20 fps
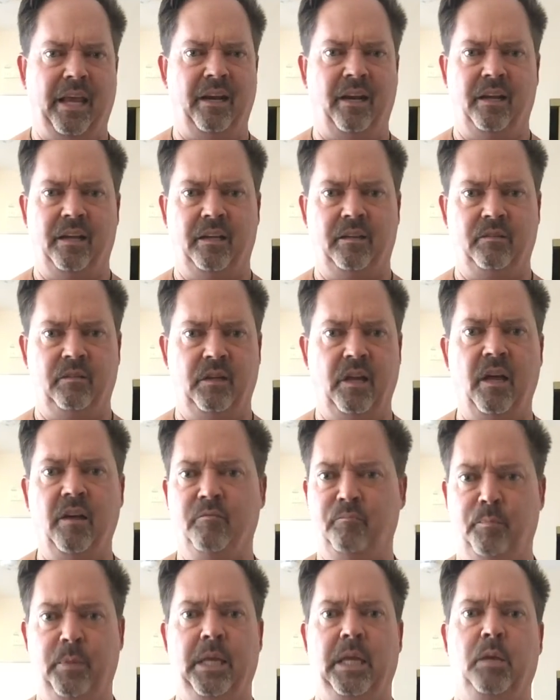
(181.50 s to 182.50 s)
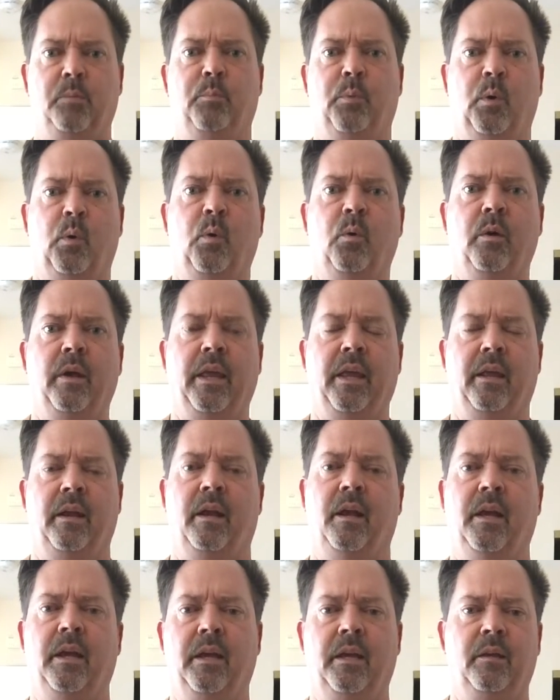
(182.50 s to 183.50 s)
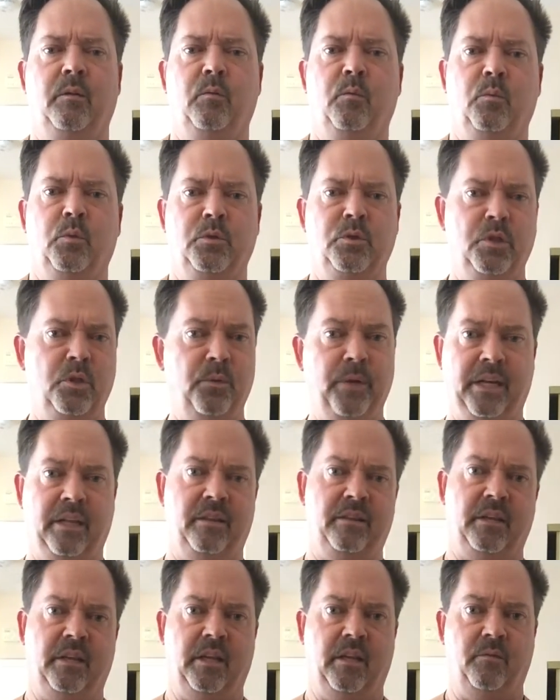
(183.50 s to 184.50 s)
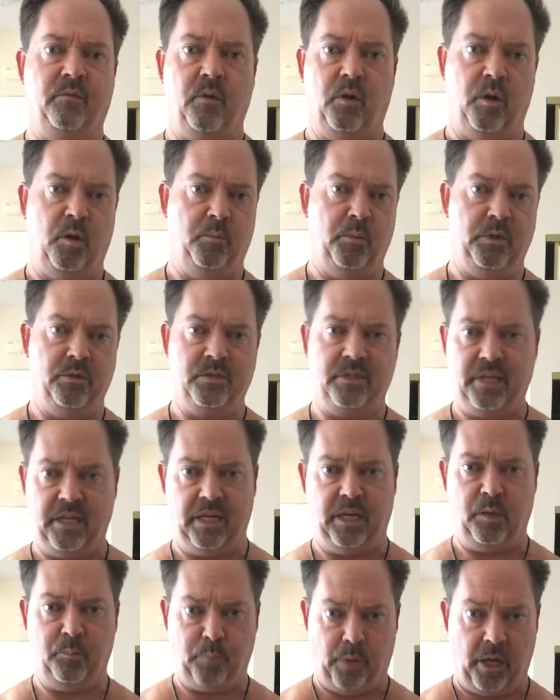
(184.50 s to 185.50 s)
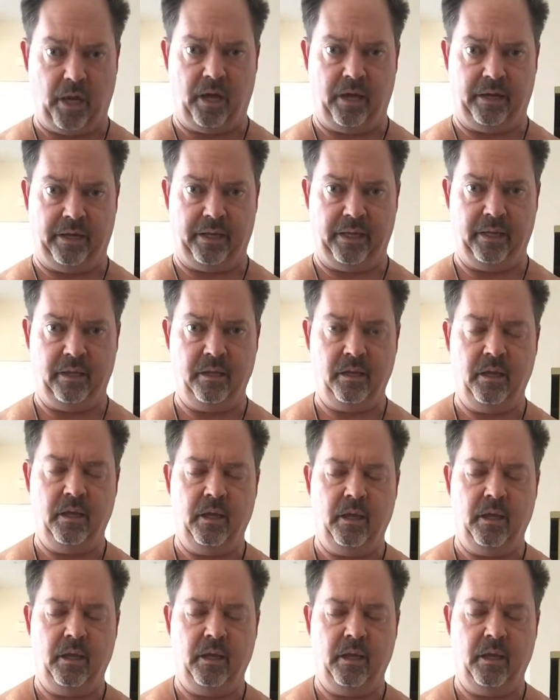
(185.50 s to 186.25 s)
I love people, and I will do anything for almost anybody.